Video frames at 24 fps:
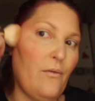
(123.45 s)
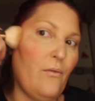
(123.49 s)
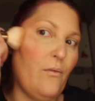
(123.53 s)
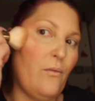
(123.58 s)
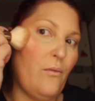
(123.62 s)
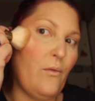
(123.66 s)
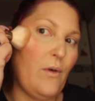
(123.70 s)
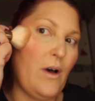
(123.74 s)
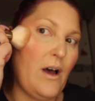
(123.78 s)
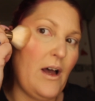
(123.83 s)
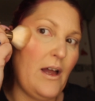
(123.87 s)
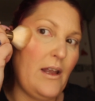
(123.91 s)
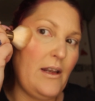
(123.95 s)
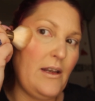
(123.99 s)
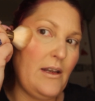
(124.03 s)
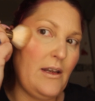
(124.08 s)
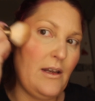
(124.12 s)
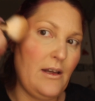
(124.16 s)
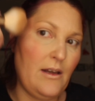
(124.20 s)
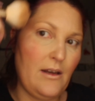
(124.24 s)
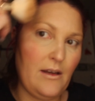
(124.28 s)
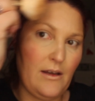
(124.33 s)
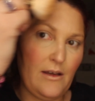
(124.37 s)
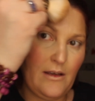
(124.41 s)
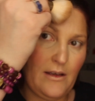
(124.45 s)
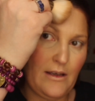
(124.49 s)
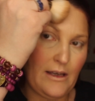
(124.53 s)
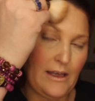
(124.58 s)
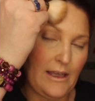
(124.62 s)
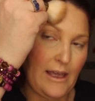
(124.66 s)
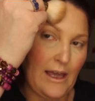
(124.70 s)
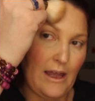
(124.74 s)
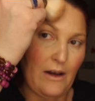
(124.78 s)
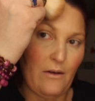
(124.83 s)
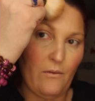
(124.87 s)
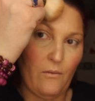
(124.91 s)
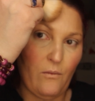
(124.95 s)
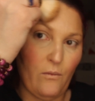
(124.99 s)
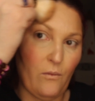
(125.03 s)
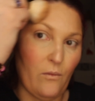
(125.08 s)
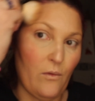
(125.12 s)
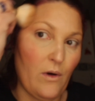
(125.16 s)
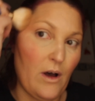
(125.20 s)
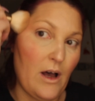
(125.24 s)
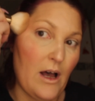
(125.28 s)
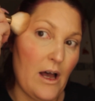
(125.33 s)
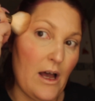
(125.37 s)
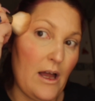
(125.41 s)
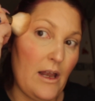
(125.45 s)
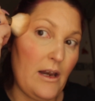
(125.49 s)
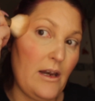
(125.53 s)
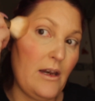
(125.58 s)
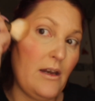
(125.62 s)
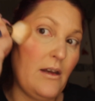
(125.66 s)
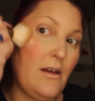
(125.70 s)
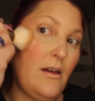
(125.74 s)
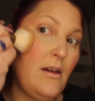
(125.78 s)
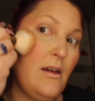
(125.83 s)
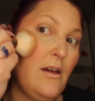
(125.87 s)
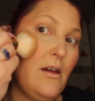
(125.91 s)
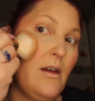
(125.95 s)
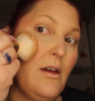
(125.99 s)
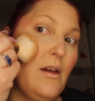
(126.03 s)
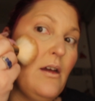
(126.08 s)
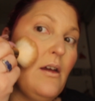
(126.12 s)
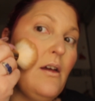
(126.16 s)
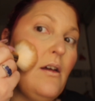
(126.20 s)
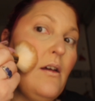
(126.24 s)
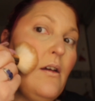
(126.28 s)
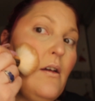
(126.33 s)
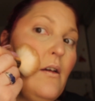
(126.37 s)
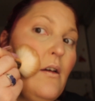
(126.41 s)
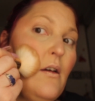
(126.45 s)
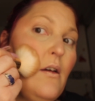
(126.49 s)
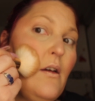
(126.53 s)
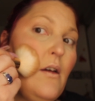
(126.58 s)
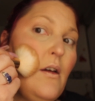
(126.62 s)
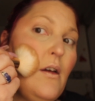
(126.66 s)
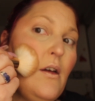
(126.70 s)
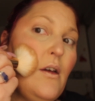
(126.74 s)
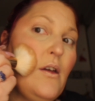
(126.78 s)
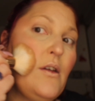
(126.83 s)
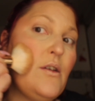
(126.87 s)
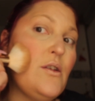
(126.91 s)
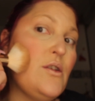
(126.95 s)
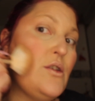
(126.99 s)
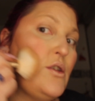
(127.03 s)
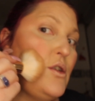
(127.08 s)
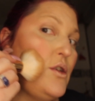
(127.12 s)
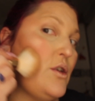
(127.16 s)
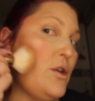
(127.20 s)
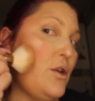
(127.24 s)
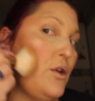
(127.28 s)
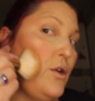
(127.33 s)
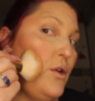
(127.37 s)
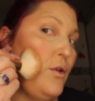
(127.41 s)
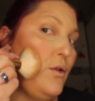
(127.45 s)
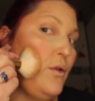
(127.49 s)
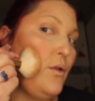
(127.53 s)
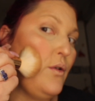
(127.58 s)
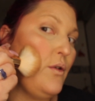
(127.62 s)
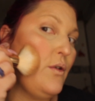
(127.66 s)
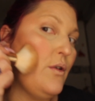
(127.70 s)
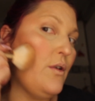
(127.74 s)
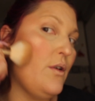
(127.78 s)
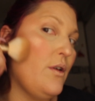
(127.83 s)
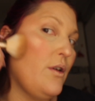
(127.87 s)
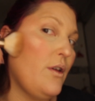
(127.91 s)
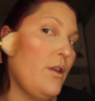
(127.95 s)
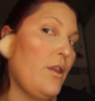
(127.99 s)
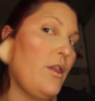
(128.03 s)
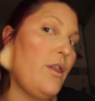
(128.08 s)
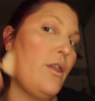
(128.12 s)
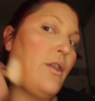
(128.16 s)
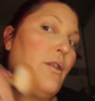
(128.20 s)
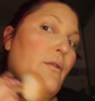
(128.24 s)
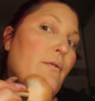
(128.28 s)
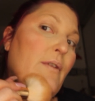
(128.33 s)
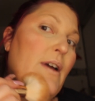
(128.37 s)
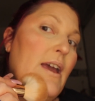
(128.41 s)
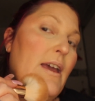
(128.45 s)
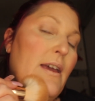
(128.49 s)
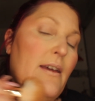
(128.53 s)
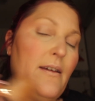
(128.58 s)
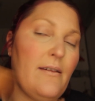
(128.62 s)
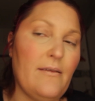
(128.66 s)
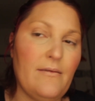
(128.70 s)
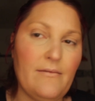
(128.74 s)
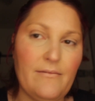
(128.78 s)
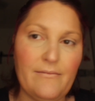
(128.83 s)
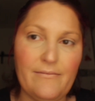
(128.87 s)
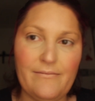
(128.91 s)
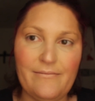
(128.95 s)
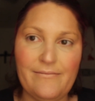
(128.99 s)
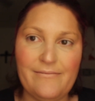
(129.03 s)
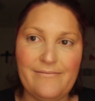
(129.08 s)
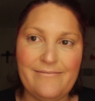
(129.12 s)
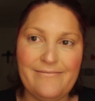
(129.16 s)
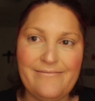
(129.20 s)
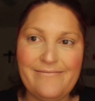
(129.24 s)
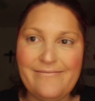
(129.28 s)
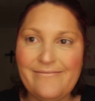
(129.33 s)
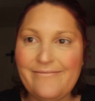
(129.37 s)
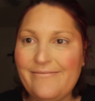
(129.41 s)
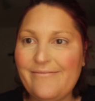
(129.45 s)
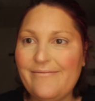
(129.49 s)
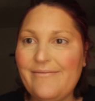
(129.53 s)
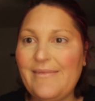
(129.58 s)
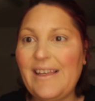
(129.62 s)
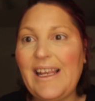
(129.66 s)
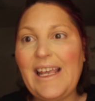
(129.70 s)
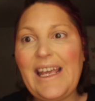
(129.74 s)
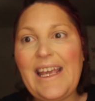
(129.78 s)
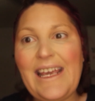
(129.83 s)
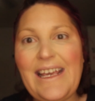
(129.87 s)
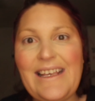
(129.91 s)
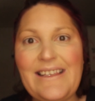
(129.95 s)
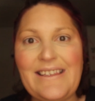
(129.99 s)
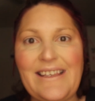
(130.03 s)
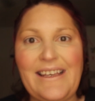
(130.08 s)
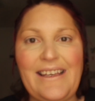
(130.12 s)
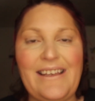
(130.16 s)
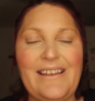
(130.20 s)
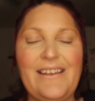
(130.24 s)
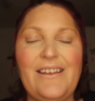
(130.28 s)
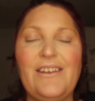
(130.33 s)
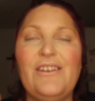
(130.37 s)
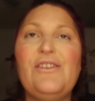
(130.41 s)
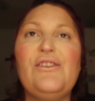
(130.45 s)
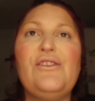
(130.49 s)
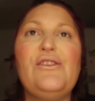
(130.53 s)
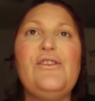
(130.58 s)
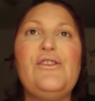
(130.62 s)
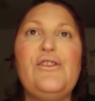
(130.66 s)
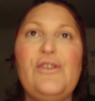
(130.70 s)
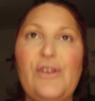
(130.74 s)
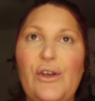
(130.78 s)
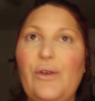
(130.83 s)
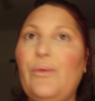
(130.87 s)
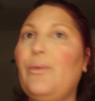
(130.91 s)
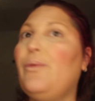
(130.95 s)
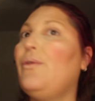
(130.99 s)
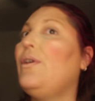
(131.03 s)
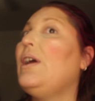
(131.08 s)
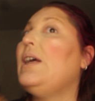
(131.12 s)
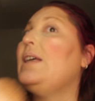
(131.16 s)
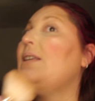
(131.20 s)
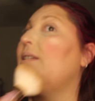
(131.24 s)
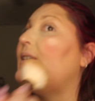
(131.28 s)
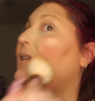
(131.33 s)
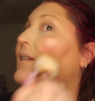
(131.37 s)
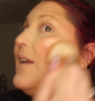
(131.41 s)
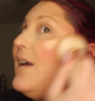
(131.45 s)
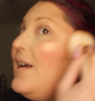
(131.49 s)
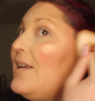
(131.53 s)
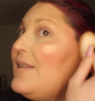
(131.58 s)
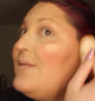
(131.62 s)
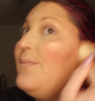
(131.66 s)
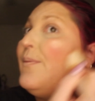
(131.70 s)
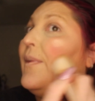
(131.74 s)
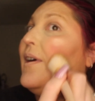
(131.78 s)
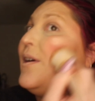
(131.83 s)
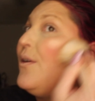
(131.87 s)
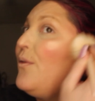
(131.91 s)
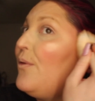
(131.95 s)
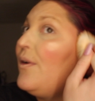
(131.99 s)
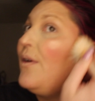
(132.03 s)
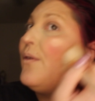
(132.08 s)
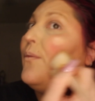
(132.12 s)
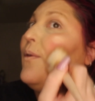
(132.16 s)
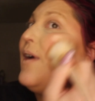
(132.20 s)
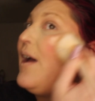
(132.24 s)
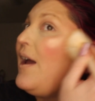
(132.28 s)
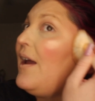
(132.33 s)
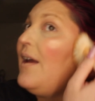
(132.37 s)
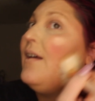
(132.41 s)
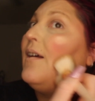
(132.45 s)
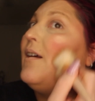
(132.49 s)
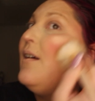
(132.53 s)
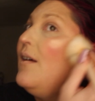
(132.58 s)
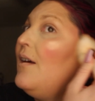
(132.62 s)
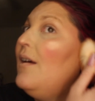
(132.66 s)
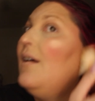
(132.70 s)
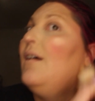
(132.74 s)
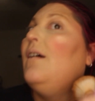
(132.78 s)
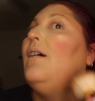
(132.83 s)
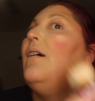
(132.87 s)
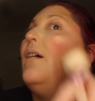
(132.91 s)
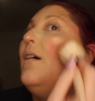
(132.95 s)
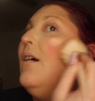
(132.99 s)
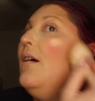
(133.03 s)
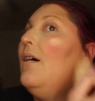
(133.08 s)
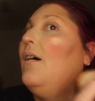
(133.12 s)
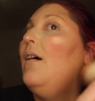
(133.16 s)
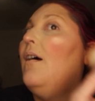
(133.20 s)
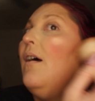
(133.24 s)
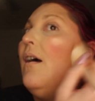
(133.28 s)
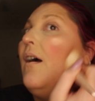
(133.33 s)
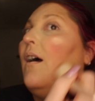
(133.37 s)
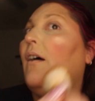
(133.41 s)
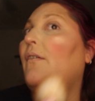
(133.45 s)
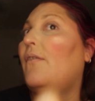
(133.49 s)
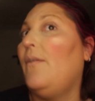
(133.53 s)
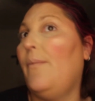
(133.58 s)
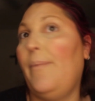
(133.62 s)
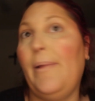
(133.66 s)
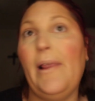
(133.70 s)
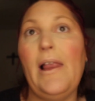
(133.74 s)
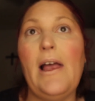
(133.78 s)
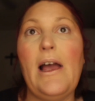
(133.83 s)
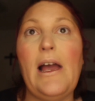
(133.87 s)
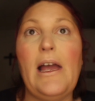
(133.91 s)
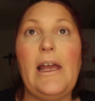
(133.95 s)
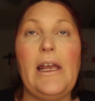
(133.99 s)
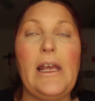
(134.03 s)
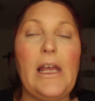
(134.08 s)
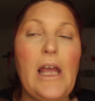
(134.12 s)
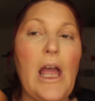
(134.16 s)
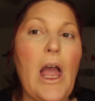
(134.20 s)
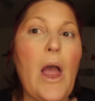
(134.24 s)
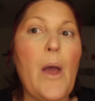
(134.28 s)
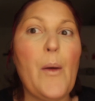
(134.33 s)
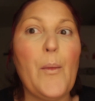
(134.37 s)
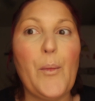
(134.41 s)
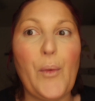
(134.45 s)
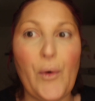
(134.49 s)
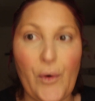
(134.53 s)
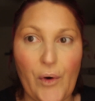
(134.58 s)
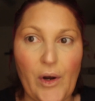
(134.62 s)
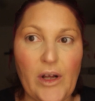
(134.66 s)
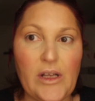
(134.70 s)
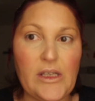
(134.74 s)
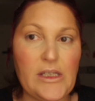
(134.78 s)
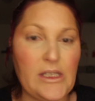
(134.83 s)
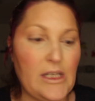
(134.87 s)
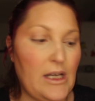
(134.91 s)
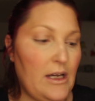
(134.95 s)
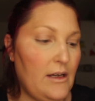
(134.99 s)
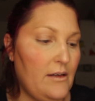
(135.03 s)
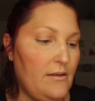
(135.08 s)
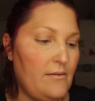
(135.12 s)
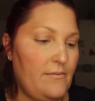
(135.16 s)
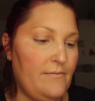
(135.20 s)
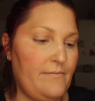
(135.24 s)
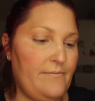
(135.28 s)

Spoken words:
1, again, 1, 2, 3. Easy, super easy. And that is my quick way of applying bronzer.